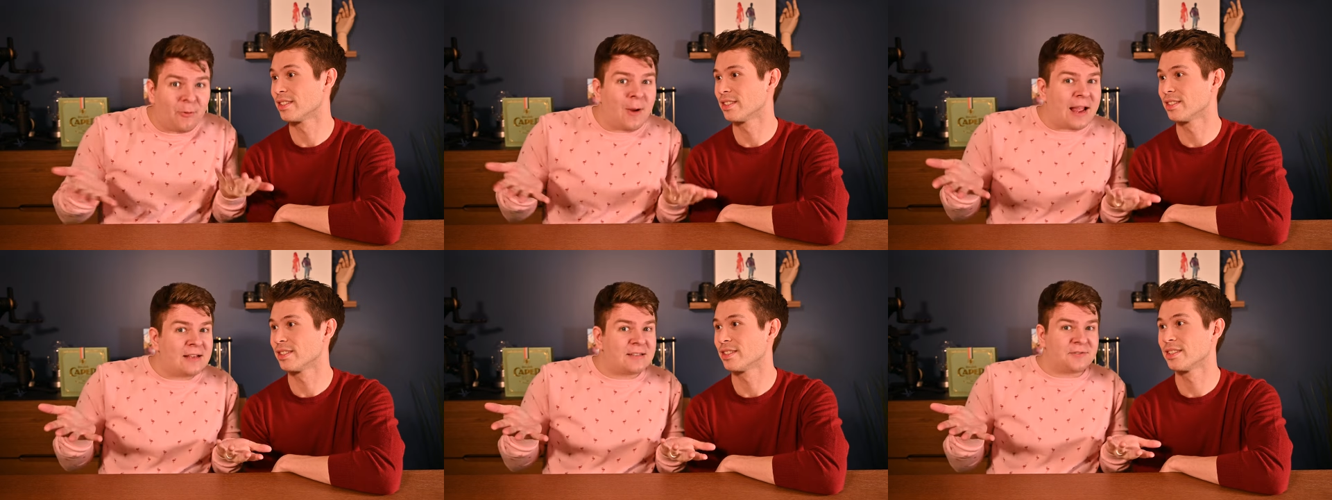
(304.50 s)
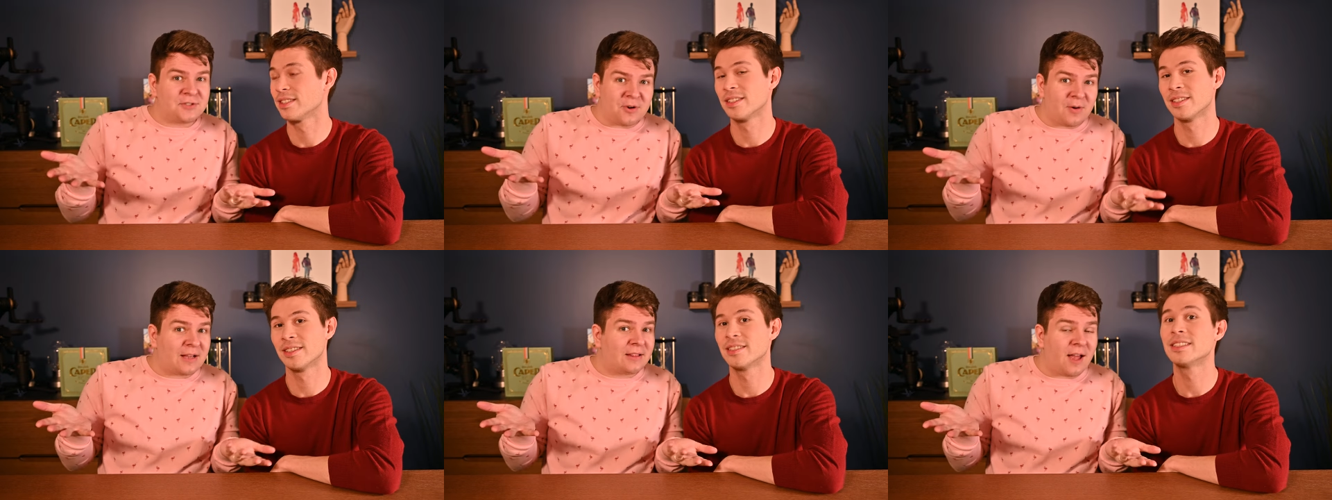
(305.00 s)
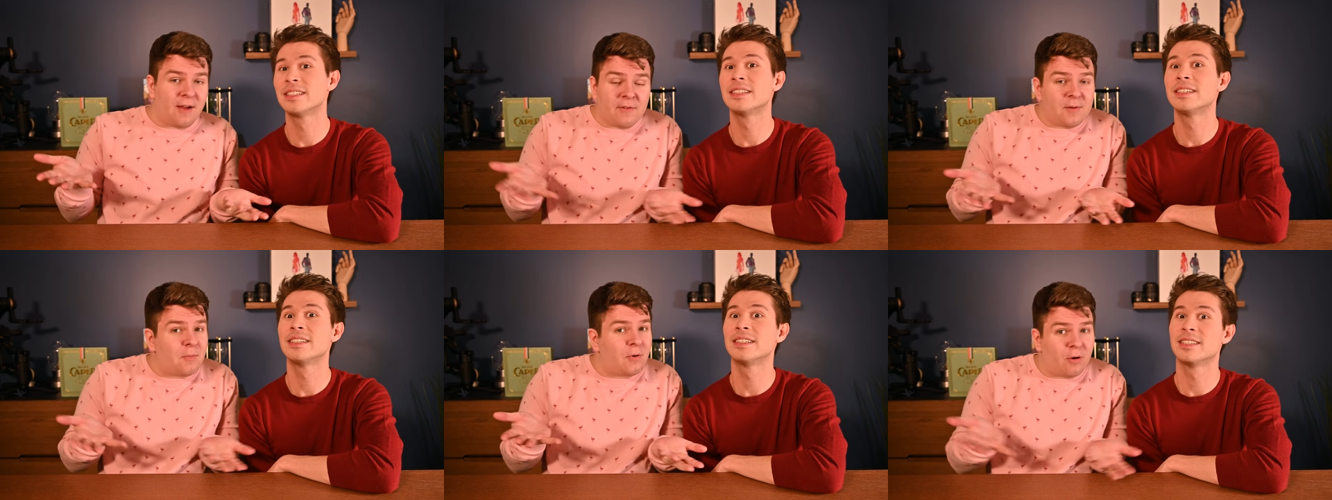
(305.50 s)
Speaker 1: ways of showing
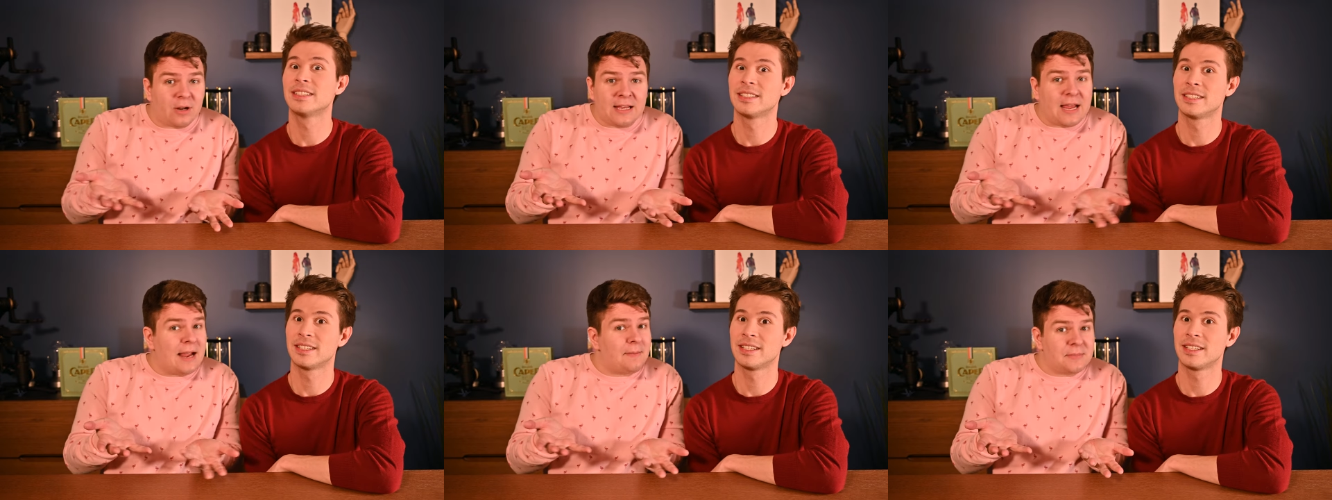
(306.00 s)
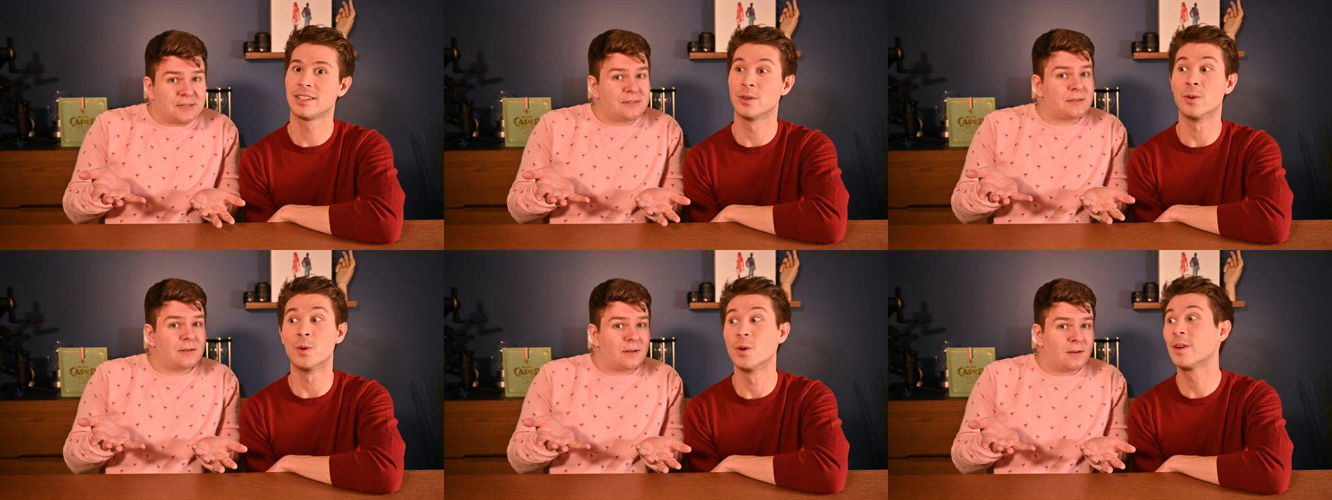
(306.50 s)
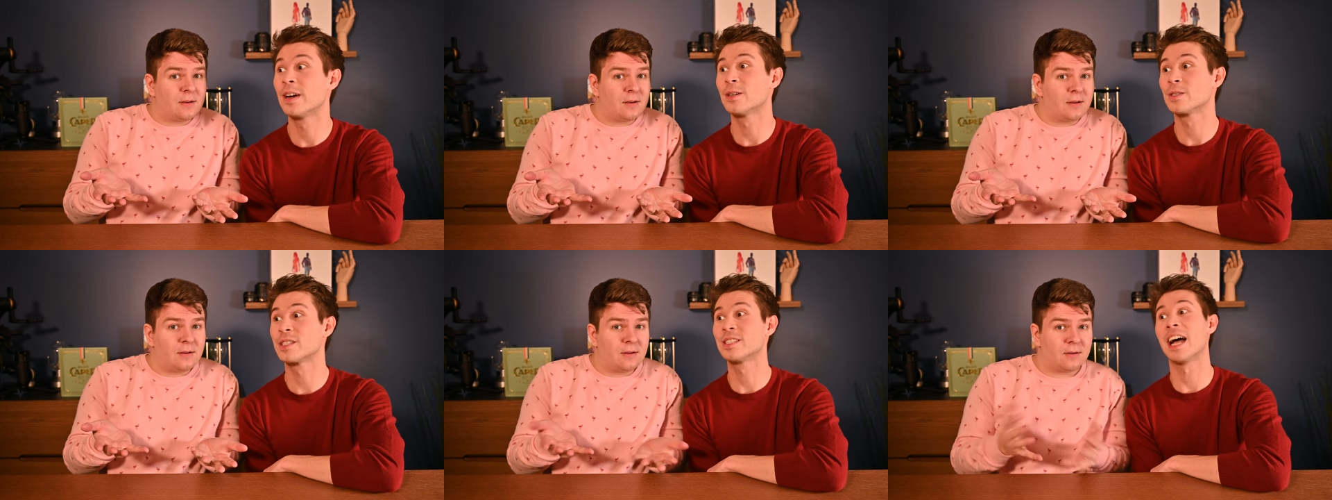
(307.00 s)
love in board games? Or
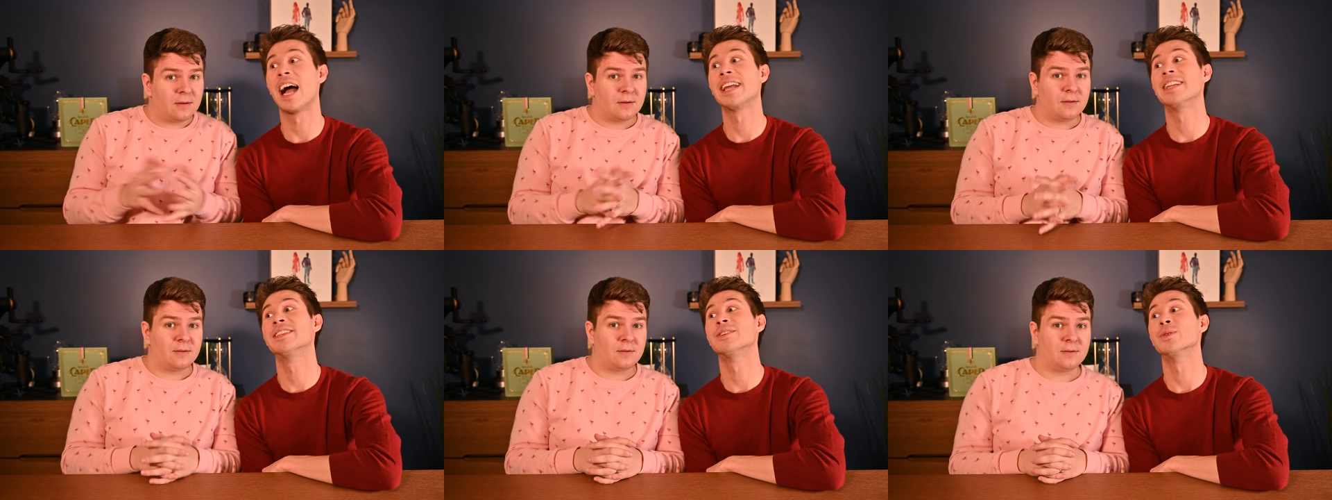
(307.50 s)
outside in the